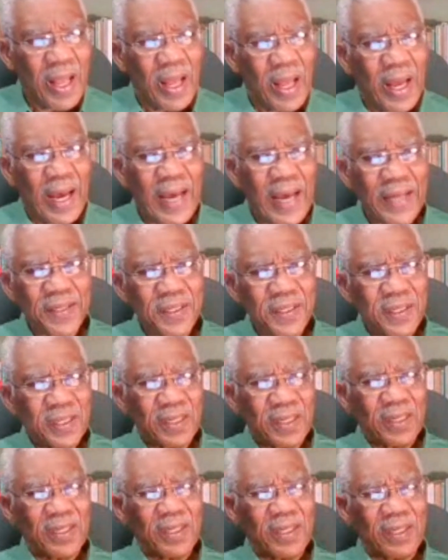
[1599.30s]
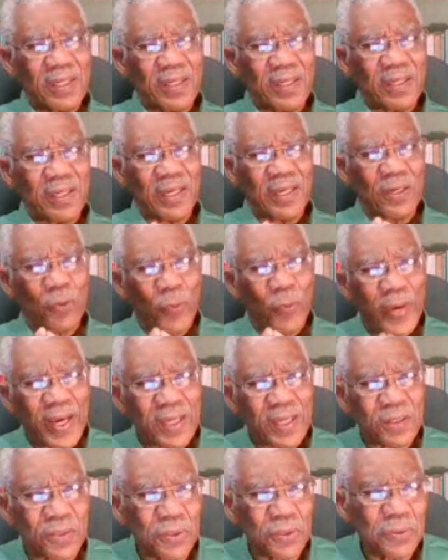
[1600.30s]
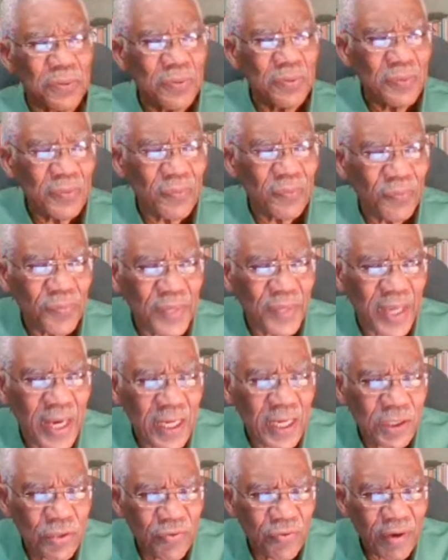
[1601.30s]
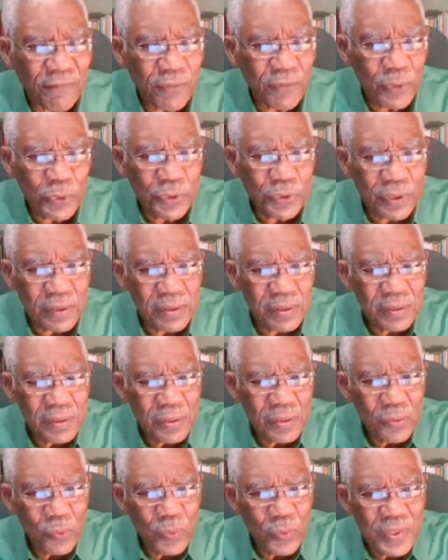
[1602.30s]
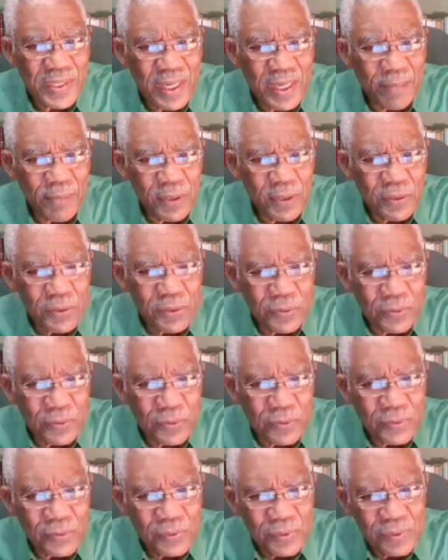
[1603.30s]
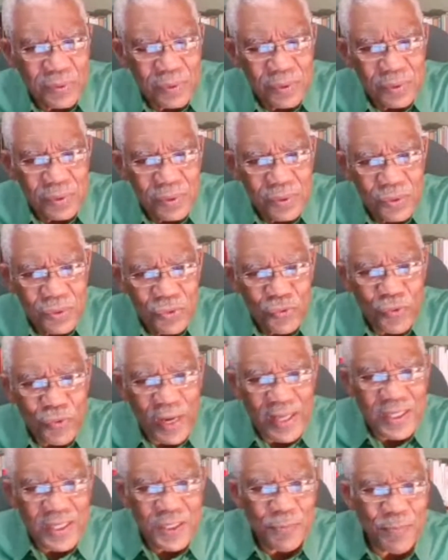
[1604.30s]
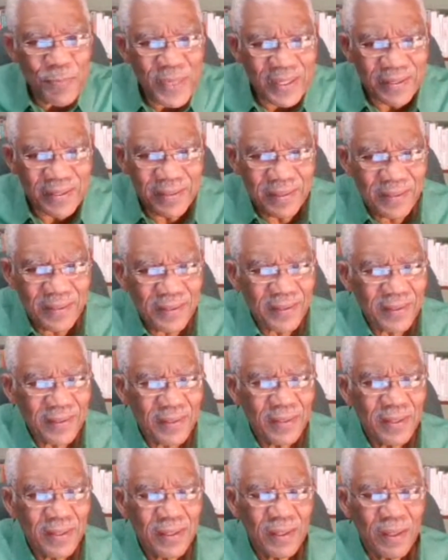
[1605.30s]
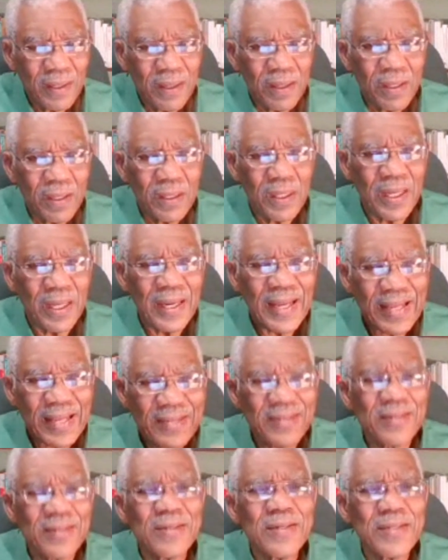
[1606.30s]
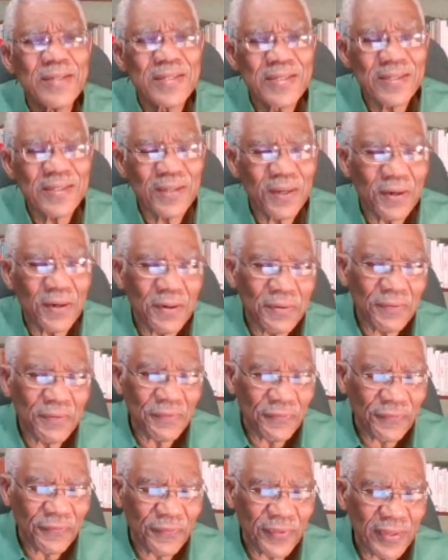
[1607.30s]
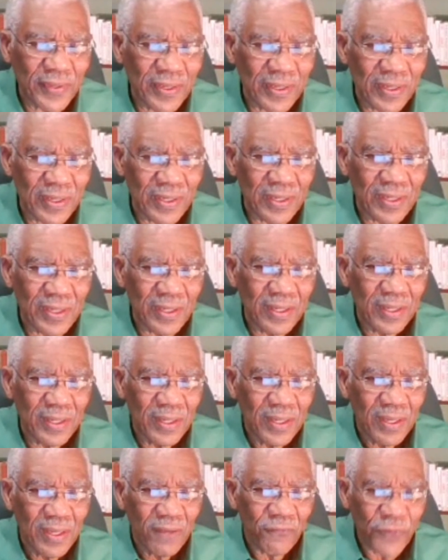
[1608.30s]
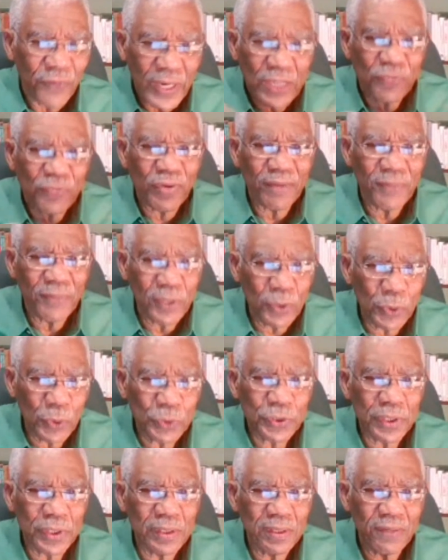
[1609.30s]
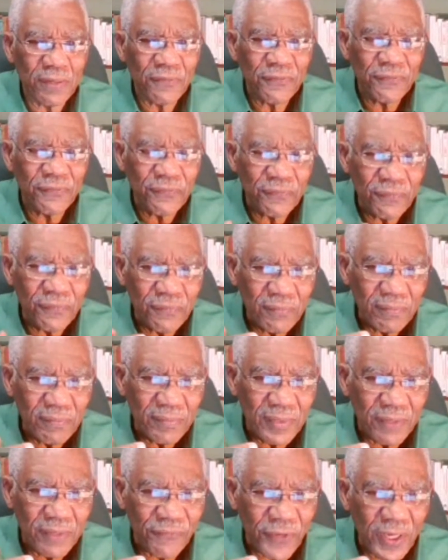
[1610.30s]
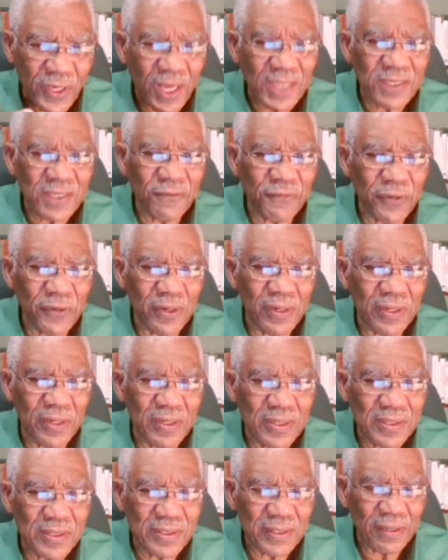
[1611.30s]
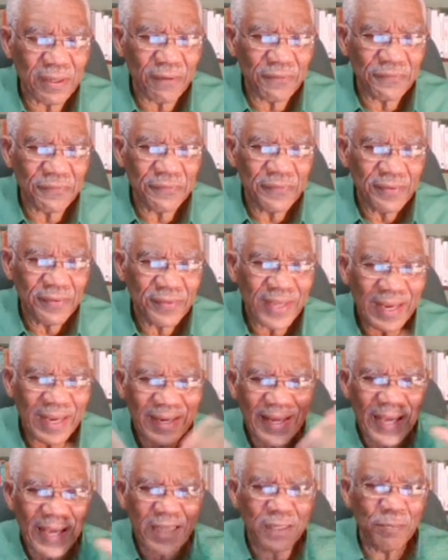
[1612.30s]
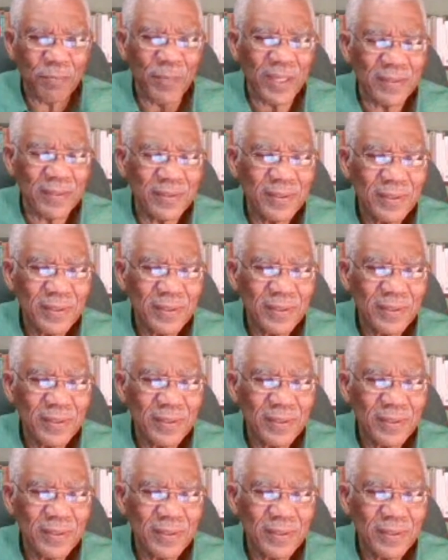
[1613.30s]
And in a way, too, the Haitian Revolution was able to transmit the lessons of the French Revolution, of the philosophers, of the Enlightenment